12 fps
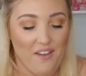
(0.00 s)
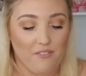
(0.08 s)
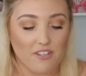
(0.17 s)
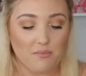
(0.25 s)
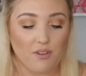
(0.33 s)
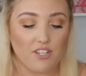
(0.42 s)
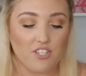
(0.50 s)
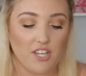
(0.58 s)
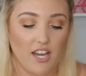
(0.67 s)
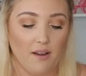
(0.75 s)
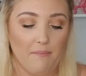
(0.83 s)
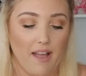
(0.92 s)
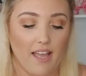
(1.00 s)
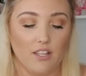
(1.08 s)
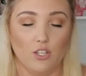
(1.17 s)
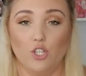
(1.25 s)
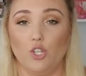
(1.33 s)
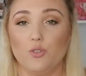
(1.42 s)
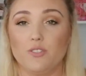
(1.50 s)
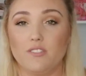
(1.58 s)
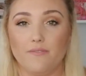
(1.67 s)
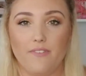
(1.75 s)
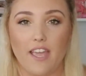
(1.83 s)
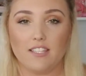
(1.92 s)
First I'm going to share my loose
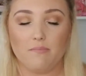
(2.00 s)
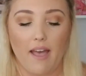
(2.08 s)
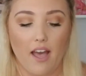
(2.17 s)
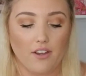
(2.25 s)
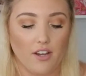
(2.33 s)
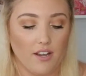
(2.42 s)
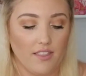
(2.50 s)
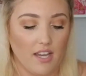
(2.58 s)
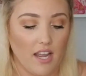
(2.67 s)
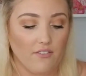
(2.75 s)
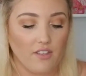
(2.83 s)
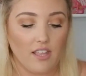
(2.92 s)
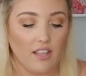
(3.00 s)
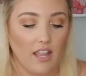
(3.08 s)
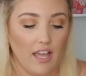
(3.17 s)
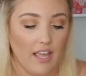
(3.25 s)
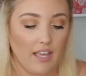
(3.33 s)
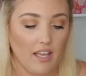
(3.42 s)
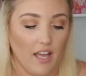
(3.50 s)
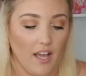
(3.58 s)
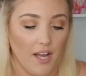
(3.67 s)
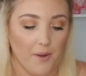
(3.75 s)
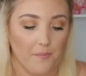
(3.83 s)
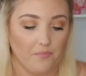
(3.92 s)
face powder that I really like.
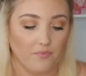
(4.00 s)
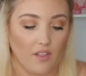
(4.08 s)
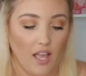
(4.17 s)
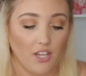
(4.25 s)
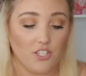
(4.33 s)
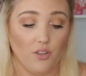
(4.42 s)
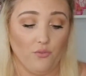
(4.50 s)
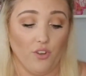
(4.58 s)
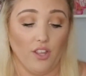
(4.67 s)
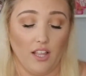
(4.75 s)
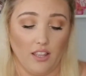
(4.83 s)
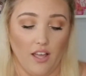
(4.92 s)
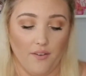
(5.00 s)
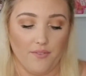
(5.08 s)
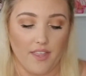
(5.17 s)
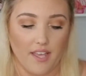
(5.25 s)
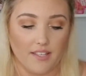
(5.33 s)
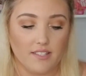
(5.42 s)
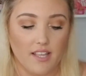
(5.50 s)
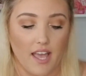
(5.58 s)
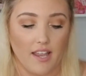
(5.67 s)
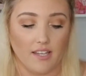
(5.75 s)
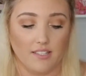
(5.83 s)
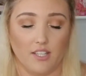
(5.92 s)
I actually really love this,
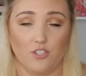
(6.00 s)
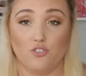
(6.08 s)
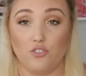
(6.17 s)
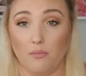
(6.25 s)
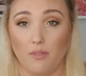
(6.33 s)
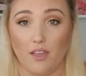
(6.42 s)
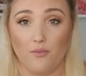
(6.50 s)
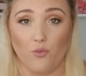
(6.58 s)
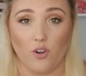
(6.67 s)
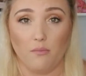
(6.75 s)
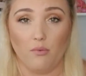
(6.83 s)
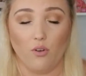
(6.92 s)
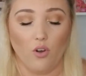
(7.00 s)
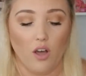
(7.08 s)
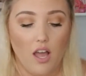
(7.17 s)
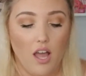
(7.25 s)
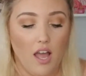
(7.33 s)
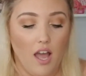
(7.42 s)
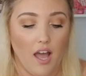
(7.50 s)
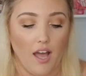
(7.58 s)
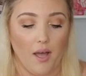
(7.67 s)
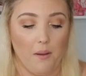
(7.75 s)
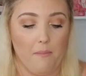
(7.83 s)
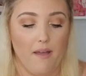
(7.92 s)
and it's extremely affordable.
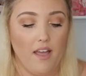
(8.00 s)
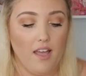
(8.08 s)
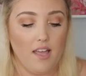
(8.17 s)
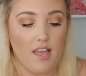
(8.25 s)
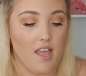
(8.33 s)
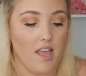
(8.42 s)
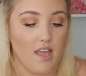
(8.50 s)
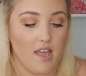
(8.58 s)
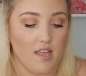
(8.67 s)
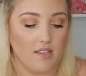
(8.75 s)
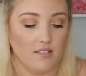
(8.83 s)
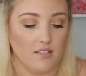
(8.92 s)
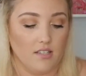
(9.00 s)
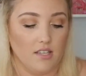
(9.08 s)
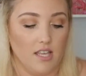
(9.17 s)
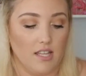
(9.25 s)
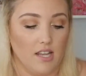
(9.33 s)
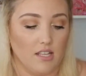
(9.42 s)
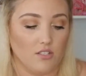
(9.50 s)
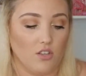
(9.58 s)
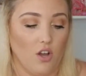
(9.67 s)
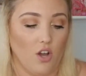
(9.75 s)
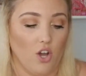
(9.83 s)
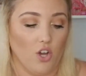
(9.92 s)
And it is
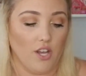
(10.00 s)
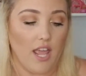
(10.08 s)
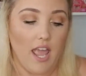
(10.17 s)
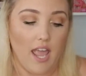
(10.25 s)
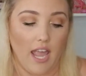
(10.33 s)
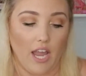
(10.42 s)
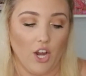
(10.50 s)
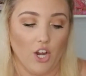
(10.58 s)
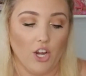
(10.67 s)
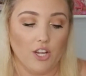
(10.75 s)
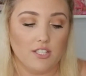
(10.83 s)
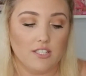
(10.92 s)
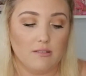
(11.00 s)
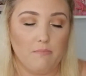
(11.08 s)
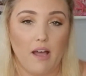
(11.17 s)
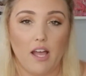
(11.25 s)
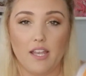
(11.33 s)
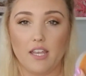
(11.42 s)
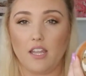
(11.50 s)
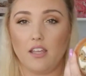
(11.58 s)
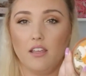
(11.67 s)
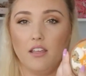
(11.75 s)
called Airspun.